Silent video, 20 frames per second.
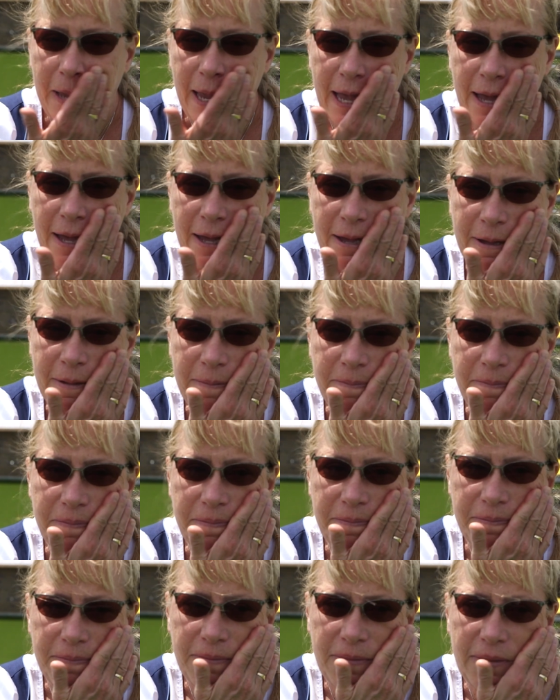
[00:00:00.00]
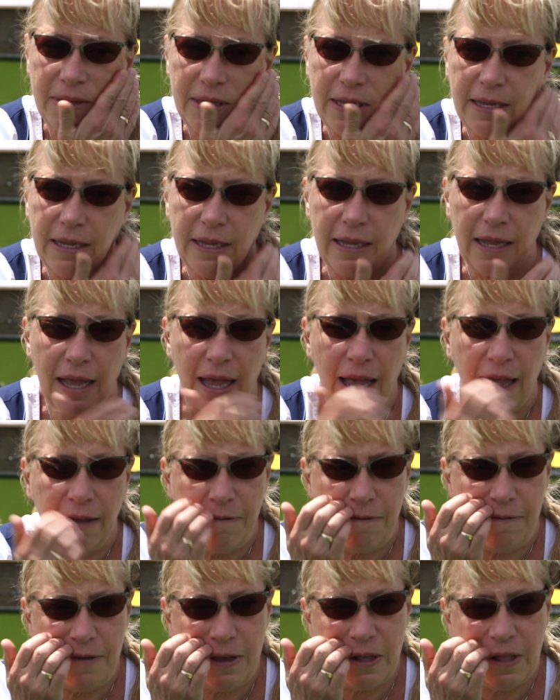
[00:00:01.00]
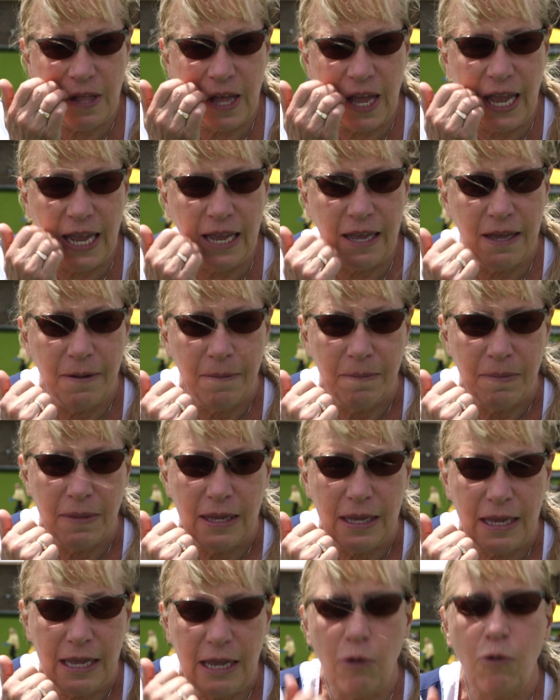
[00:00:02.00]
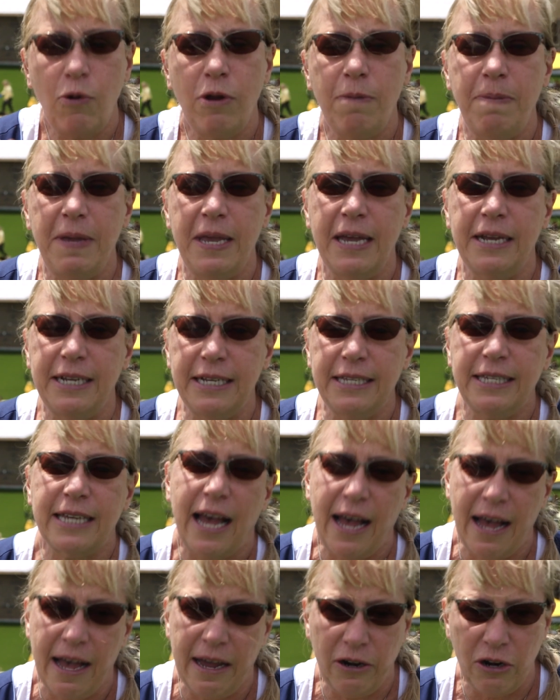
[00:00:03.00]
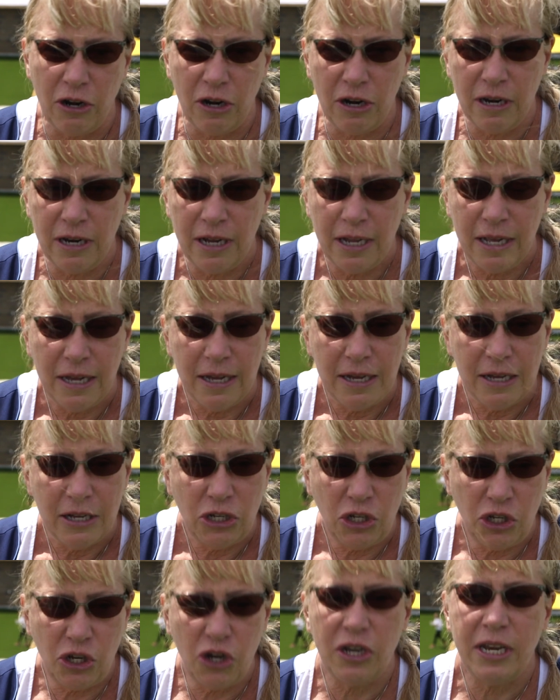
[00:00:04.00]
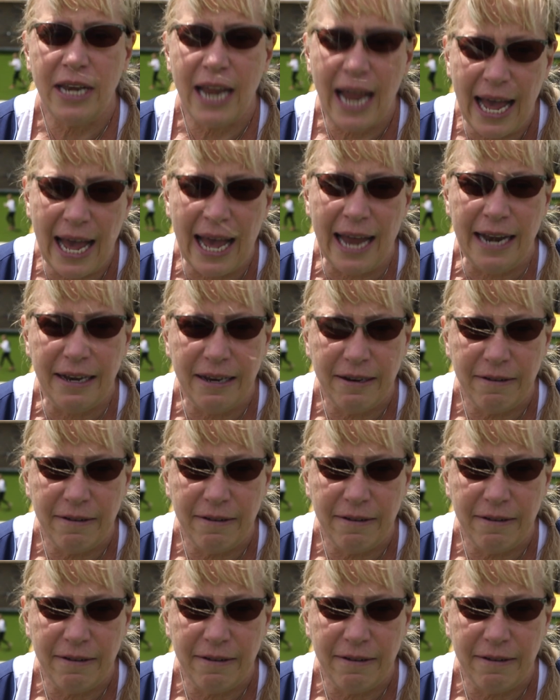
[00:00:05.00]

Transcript: I feel like it would be a dishonor to not